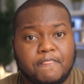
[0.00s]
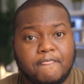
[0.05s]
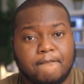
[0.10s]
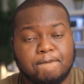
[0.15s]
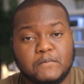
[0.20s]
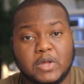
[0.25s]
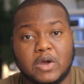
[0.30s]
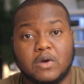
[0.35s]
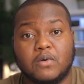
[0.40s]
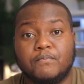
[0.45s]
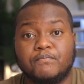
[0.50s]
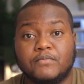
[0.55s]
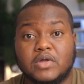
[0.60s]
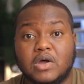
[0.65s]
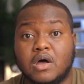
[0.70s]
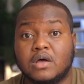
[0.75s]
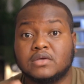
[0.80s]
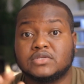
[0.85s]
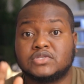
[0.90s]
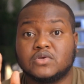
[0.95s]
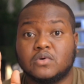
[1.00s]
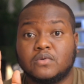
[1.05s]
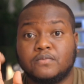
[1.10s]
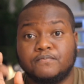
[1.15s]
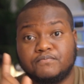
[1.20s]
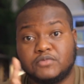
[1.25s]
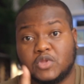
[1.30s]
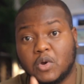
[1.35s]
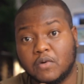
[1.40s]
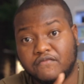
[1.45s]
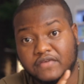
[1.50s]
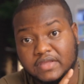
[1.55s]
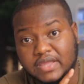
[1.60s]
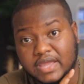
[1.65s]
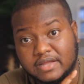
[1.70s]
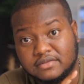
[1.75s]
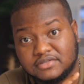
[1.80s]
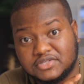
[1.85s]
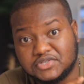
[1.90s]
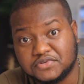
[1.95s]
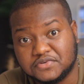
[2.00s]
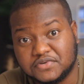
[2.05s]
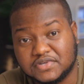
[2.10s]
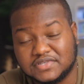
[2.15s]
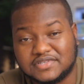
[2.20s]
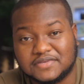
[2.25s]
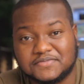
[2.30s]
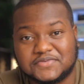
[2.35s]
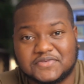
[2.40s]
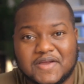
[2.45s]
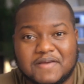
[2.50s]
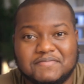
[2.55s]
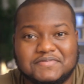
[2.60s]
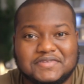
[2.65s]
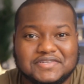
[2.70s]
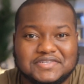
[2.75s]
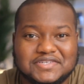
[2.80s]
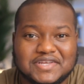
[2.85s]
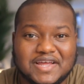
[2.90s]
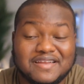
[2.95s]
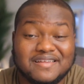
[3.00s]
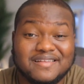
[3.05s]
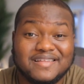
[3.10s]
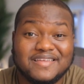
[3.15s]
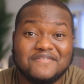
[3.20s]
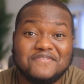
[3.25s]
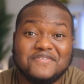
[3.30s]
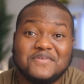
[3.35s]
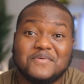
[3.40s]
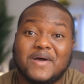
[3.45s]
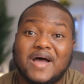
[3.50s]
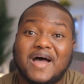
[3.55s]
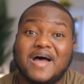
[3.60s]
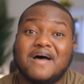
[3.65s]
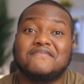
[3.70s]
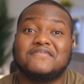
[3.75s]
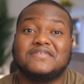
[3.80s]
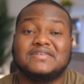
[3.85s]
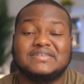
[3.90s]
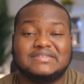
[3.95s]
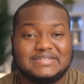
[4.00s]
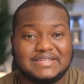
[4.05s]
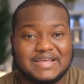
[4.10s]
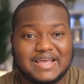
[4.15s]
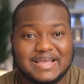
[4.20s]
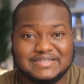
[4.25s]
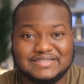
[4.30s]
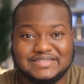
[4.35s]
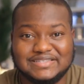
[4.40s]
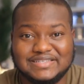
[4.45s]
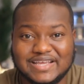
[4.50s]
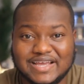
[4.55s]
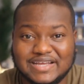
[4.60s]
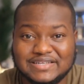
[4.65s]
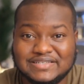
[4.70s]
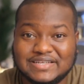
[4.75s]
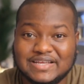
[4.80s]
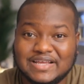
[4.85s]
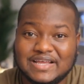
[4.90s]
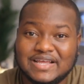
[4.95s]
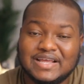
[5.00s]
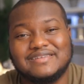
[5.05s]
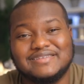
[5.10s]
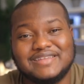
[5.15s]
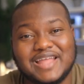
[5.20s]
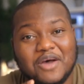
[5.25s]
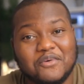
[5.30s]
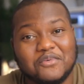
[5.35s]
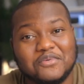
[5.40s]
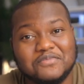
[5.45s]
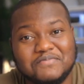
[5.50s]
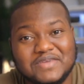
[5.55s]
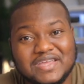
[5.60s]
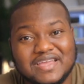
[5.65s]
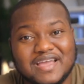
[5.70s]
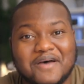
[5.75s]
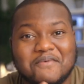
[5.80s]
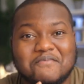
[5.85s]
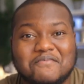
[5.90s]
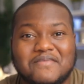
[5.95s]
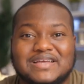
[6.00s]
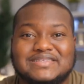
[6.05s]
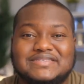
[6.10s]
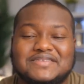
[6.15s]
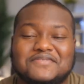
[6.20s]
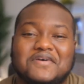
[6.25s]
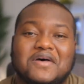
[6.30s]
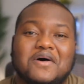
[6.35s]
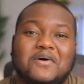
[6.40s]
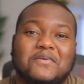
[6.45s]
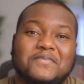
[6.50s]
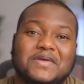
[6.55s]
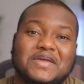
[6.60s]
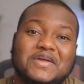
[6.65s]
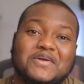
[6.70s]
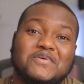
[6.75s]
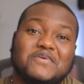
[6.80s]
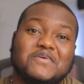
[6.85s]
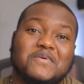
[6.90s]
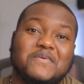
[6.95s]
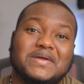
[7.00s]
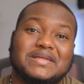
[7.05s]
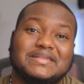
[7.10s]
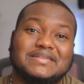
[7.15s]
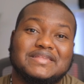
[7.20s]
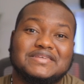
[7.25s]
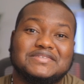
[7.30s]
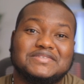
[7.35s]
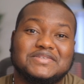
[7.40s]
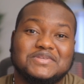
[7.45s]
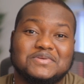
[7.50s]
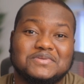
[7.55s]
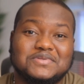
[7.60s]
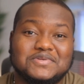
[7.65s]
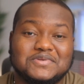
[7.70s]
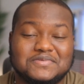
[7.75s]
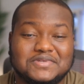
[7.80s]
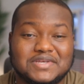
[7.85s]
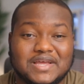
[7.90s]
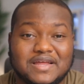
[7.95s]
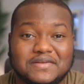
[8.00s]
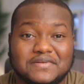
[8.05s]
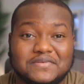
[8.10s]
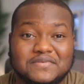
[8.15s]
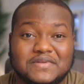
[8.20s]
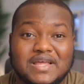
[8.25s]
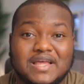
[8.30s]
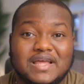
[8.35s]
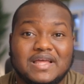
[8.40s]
Now, also don't forget to subscribe to the channel if you haven't as yet. That would be a massive help in growing this YouTube channel.